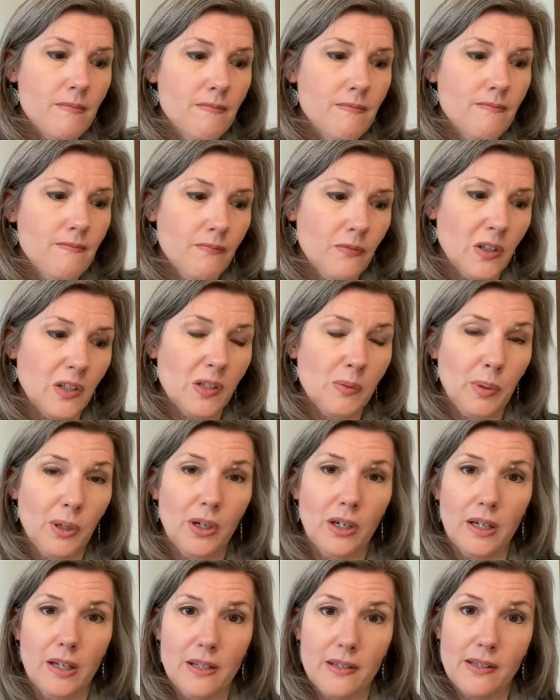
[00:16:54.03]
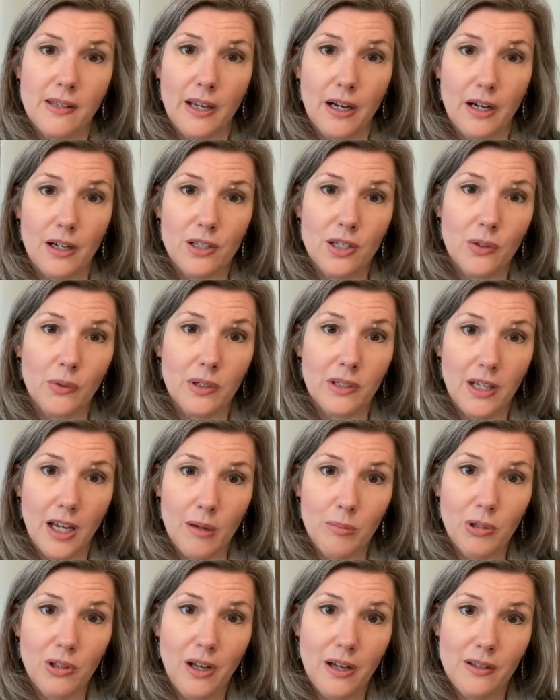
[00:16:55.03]
The Spirit is there to
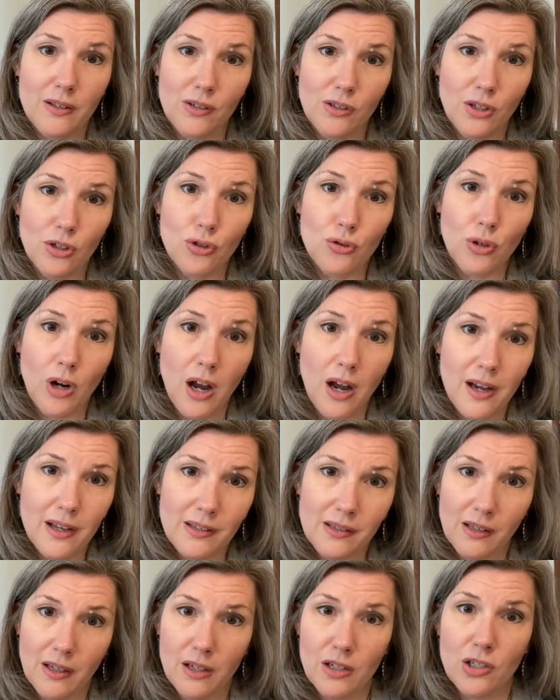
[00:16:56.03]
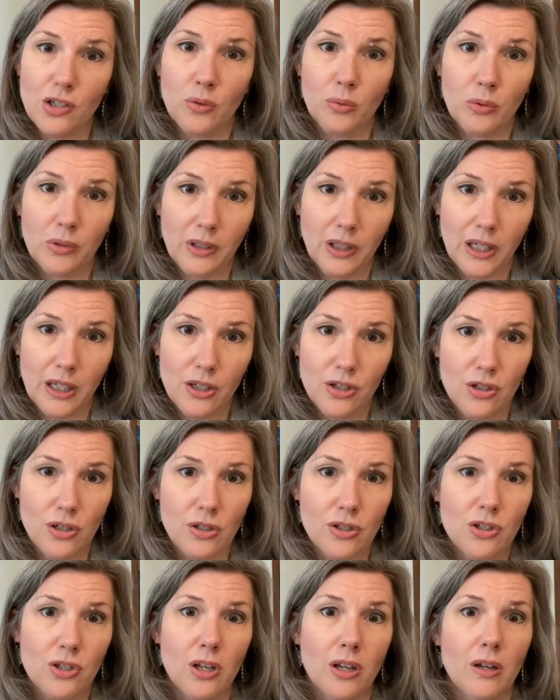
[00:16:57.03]
enable us, to draw us into
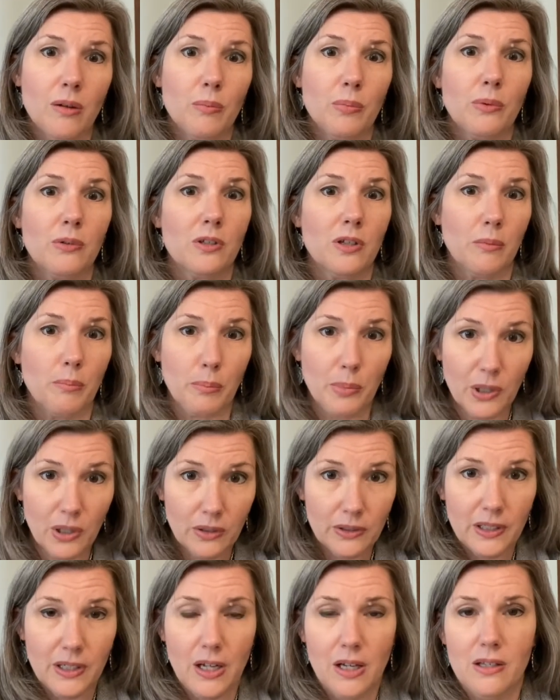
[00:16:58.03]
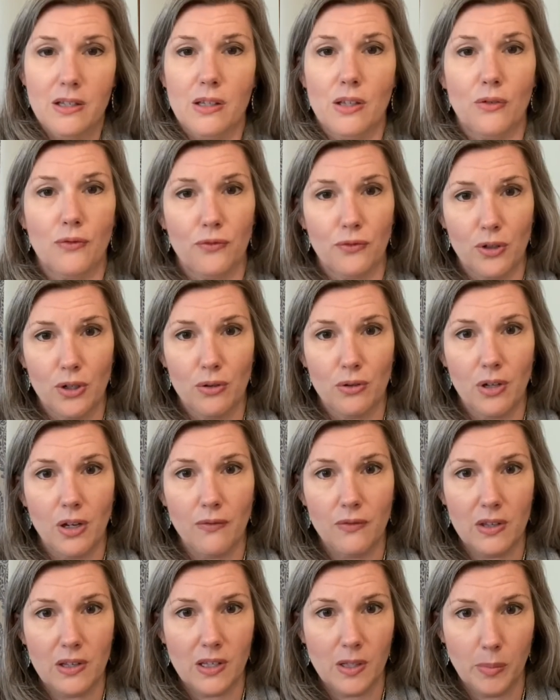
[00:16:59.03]
relationship, to build in us the fruit of
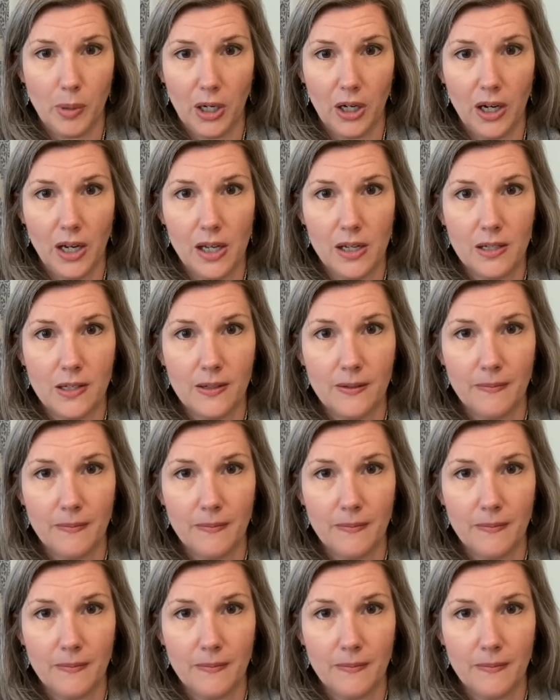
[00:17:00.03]
the Spirit.